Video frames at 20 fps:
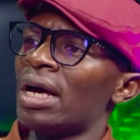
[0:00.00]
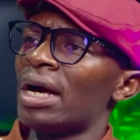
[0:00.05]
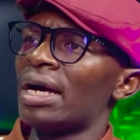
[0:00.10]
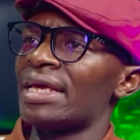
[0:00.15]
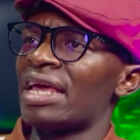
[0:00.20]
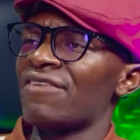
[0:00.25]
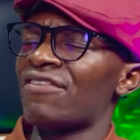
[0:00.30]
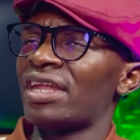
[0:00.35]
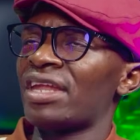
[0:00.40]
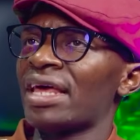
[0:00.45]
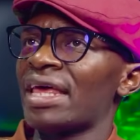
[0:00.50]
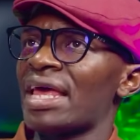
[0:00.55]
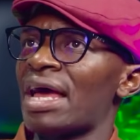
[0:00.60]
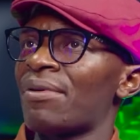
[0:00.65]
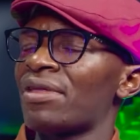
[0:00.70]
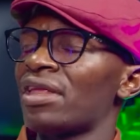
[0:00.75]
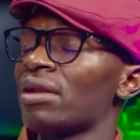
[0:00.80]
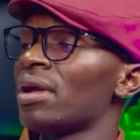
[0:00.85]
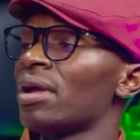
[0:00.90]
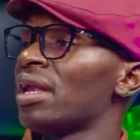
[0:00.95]
if I
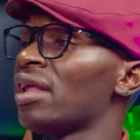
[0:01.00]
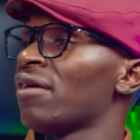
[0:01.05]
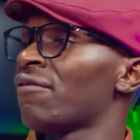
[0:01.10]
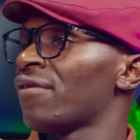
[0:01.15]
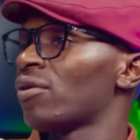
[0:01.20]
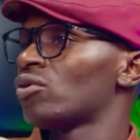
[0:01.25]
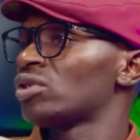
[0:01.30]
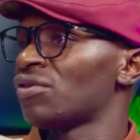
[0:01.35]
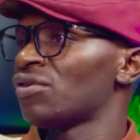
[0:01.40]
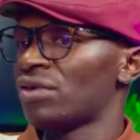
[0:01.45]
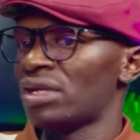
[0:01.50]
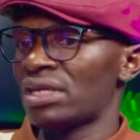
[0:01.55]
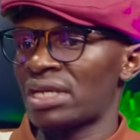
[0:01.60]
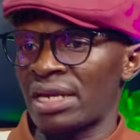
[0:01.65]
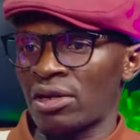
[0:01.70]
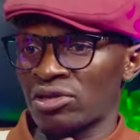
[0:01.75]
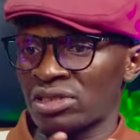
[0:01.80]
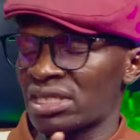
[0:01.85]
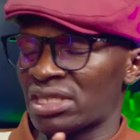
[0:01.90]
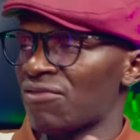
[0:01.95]
happen anyway level, we even
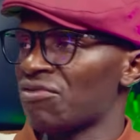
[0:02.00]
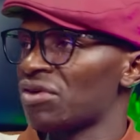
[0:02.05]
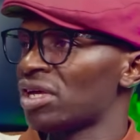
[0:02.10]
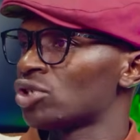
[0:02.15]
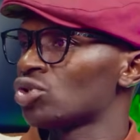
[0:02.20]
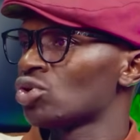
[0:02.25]
in South Africa,